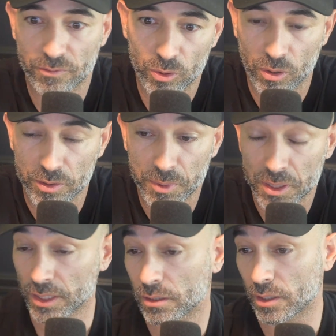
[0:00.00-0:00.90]
phone call, email,
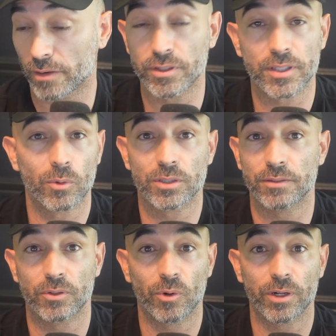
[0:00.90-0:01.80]
like, look, everything works
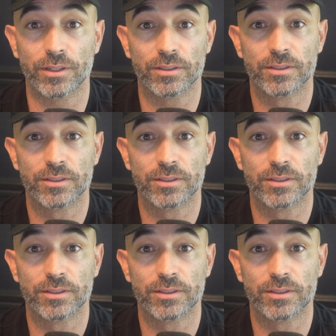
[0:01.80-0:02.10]
if you work it,